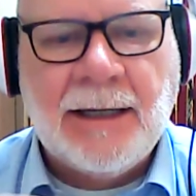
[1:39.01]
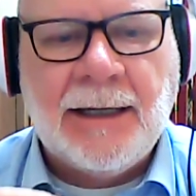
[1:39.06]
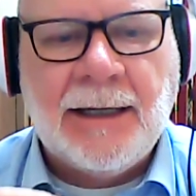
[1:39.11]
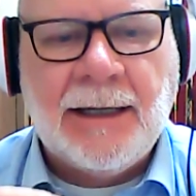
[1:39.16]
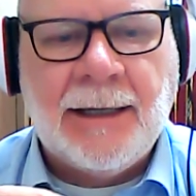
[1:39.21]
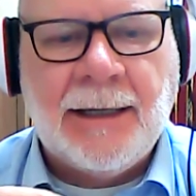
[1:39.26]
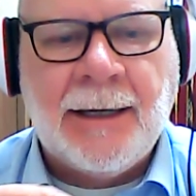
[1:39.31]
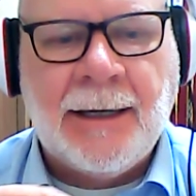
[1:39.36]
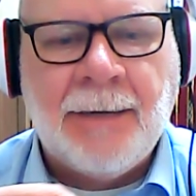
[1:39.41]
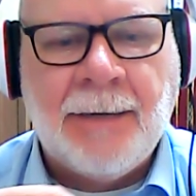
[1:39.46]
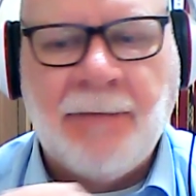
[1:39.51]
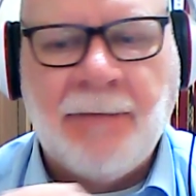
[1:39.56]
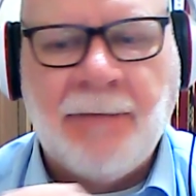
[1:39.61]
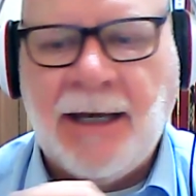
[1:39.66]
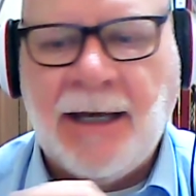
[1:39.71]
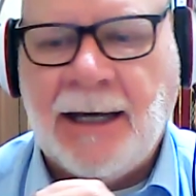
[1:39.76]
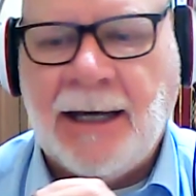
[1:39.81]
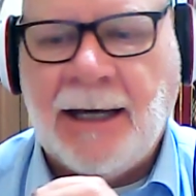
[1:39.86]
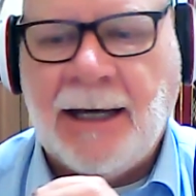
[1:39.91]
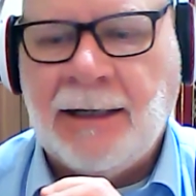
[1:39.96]

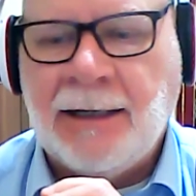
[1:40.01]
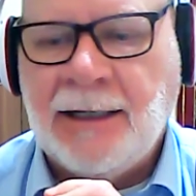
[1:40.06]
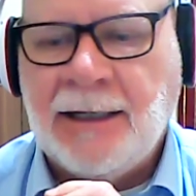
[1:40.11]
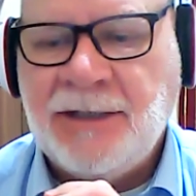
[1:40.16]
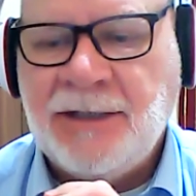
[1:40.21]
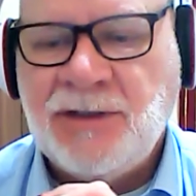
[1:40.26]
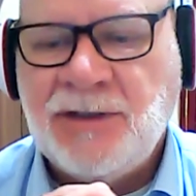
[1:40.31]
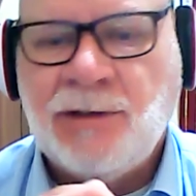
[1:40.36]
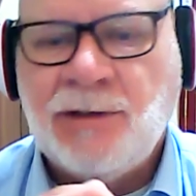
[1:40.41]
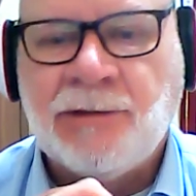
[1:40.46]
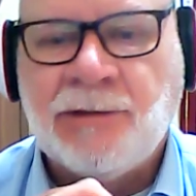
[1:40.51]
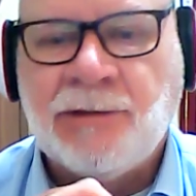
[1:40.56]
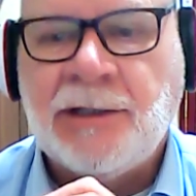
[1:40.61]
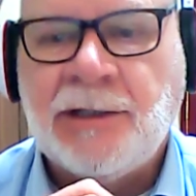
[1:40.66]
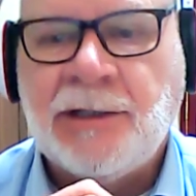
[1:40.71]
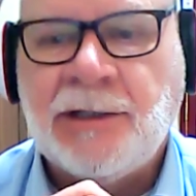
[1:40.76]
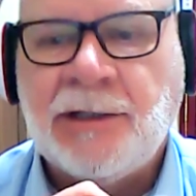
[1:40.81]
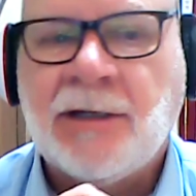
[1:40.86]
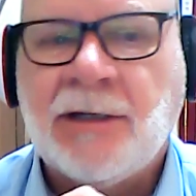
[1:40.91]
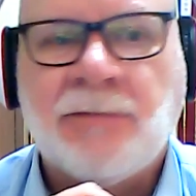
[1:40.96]
Unless you're in
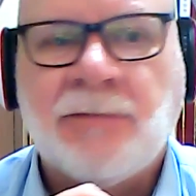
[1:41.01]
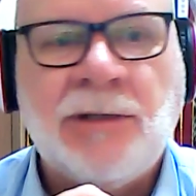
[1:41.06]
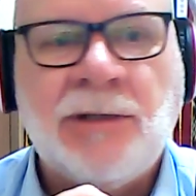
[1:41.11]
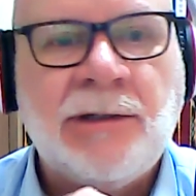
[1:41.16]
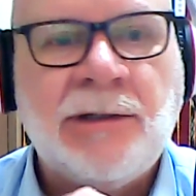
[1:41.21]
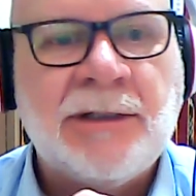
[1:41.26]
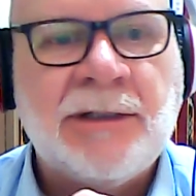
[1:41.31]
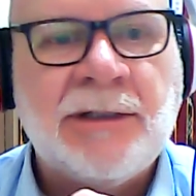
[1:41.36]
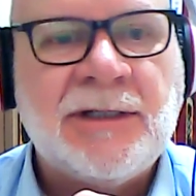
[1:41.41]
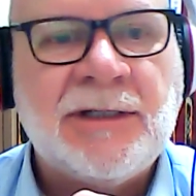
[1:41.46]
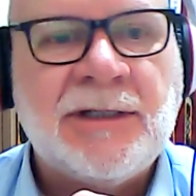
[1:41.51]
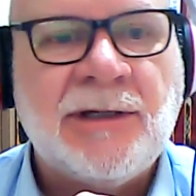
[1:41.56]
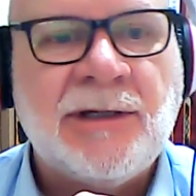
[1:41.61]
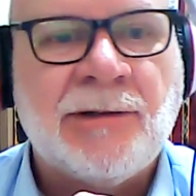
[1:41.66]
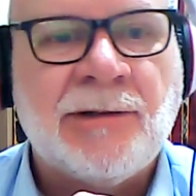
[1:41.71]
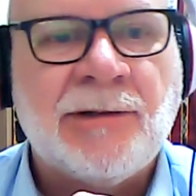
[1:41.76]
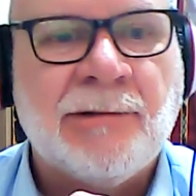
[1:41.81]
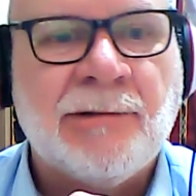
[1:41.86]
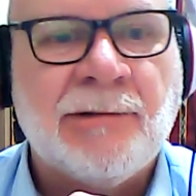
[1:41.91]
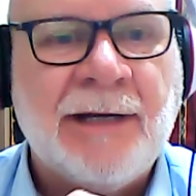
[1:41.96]
a community
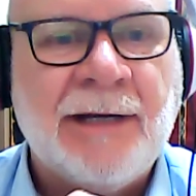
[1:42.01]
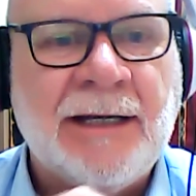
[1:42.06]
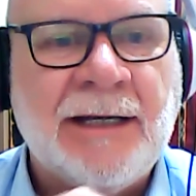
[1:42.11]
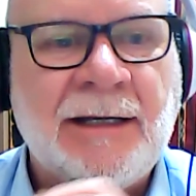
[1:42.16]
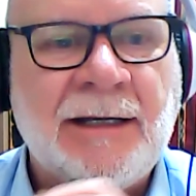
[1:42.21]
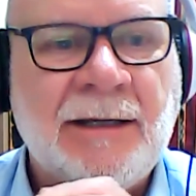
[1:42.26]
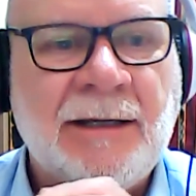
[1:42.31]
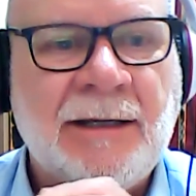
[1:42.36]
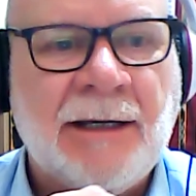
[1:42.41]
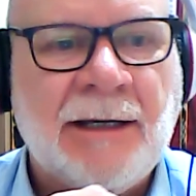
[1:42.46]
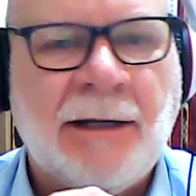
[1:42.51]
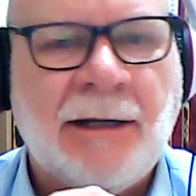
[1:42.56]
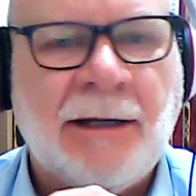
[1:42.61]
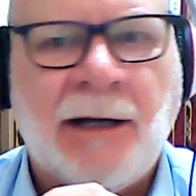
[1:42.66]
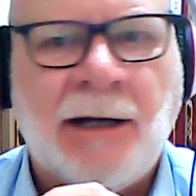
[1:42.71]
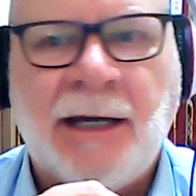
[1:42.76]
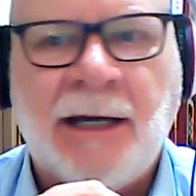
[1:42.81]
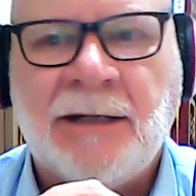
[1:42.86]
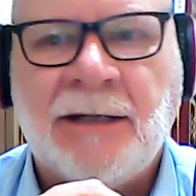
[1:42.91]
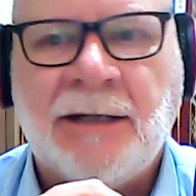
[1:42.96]
already, and
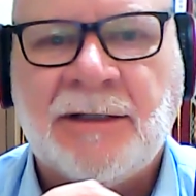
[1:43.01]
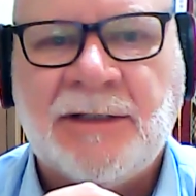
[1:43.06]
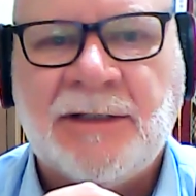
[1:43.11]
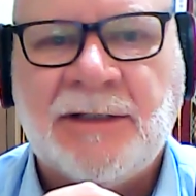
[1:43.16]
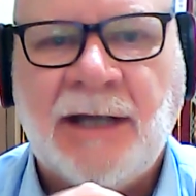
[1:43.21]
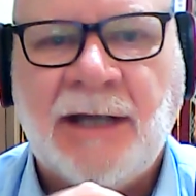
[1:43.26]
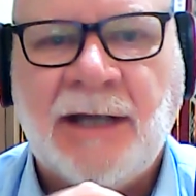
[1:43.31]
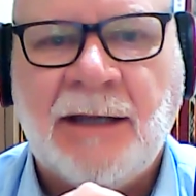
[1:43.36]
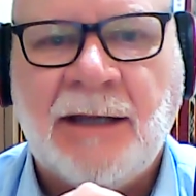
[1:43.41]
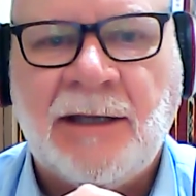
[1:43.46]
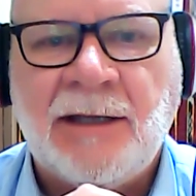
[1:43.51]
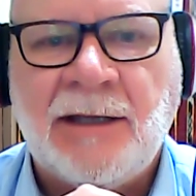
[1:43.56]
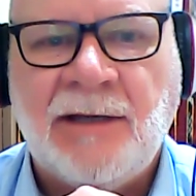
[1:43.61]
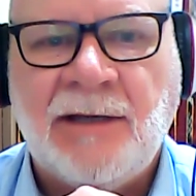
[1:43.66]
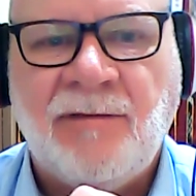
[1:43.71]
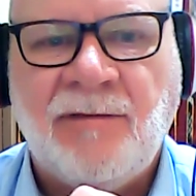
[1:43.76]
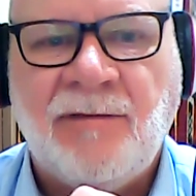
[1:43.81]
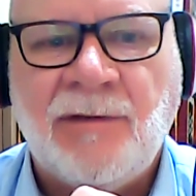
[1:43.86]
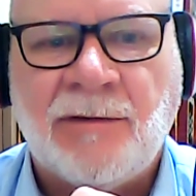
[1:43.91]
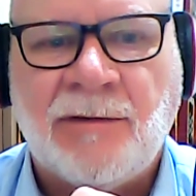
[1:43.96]
I understand that
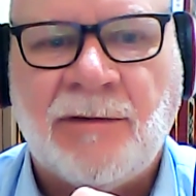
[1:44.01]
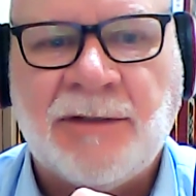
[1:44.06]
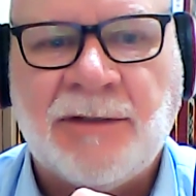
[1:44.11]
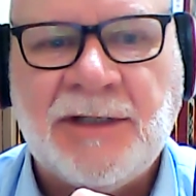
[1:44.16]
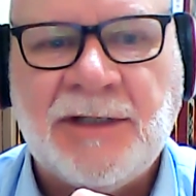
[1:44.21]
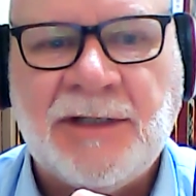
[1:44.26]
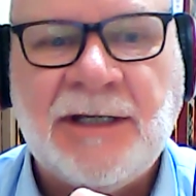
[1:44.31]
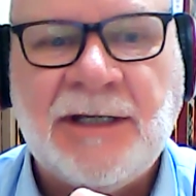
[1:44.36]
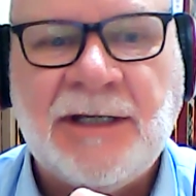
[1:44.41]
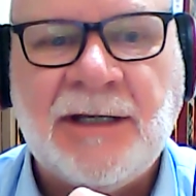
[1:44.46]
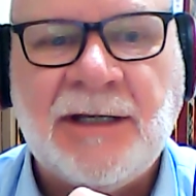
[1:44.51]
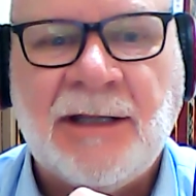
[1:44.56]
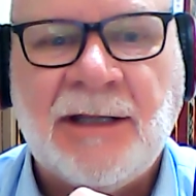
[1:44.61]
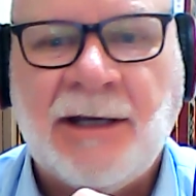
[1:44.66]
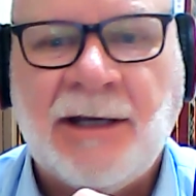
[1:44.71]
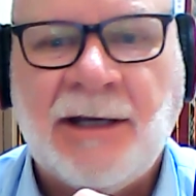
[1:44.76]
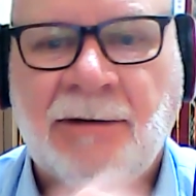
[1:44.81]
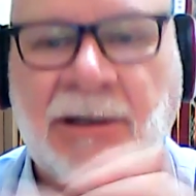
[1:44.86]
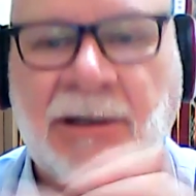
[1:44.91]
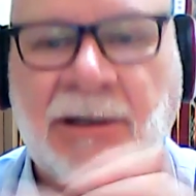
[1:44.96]
if you're sitting
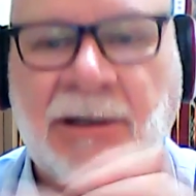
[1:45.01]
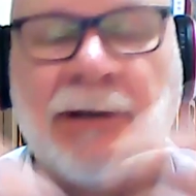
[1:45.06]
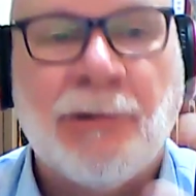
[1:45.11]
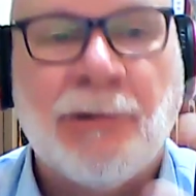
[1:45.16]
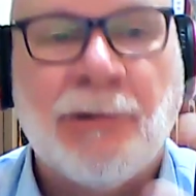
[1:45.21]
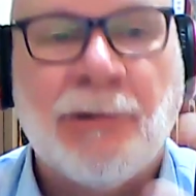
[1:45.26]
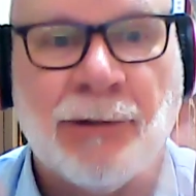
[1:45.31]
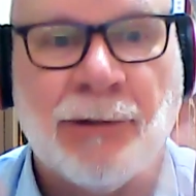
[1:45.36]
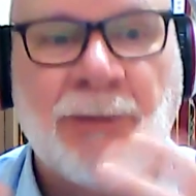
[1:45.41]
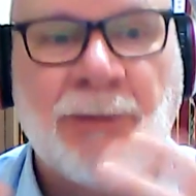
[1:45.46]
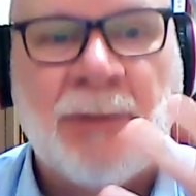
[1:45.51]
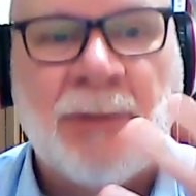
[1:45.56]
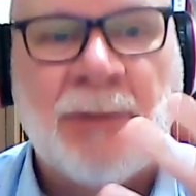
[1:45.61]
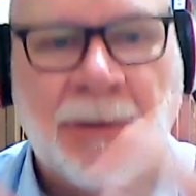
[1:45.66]
there in a group,